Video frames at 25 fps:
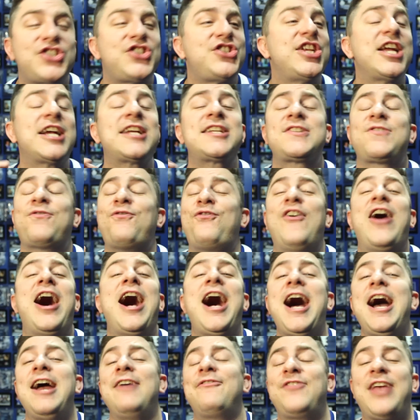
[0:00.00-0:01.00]

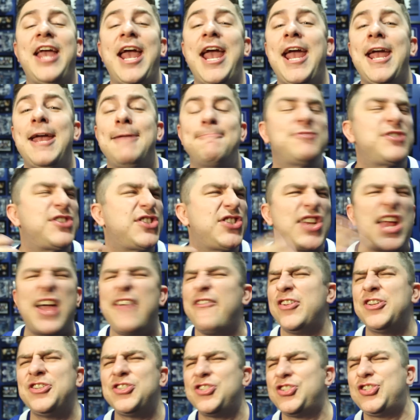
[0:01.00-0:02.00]
6-5 games,
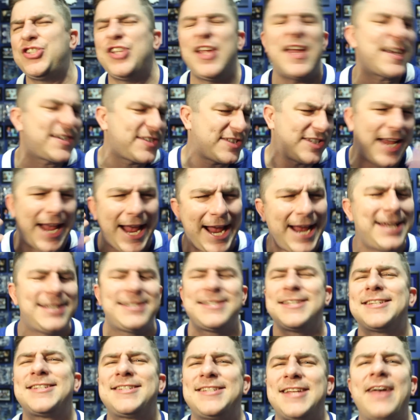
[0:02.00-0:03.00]
seven-six,
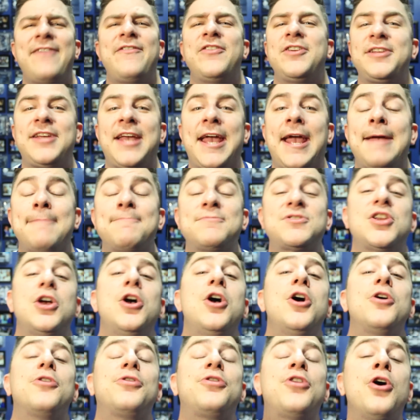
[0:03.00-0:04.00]
7 games,
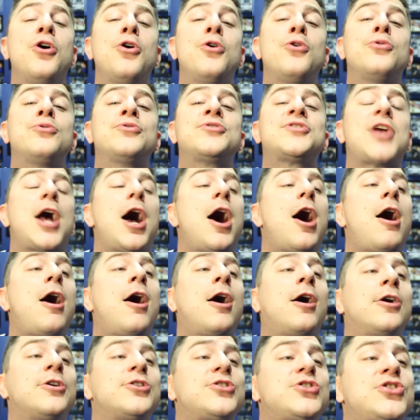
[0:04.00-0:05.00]
those
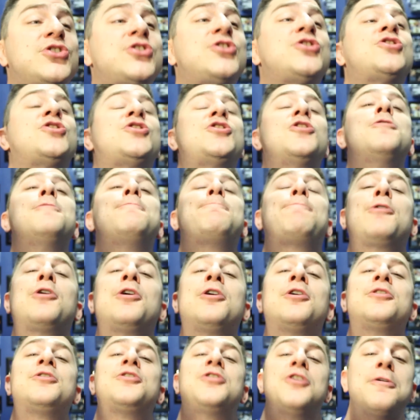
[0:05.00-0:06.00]
are
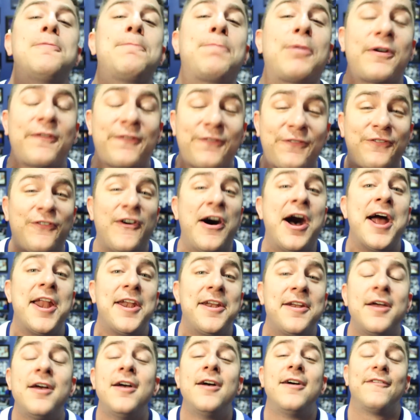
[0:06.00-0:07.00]
super duper
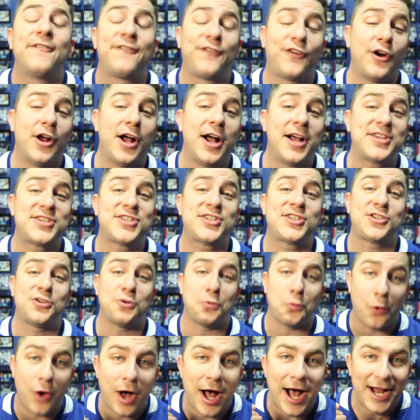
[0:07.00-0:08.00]
fun for us
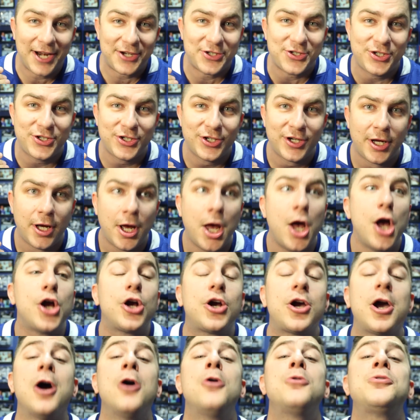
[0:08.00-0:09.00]
to watch.
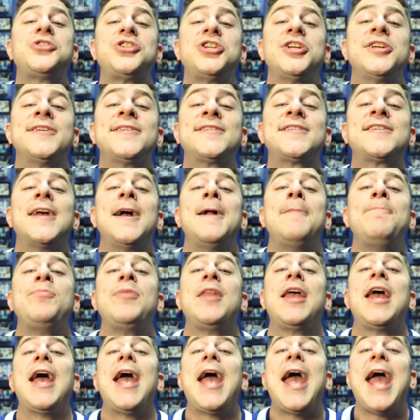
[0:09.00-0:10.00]
Coaches
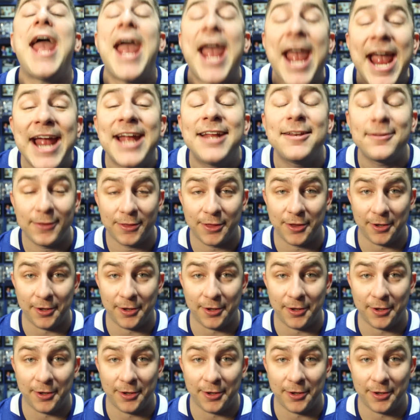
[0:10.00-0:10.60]
hate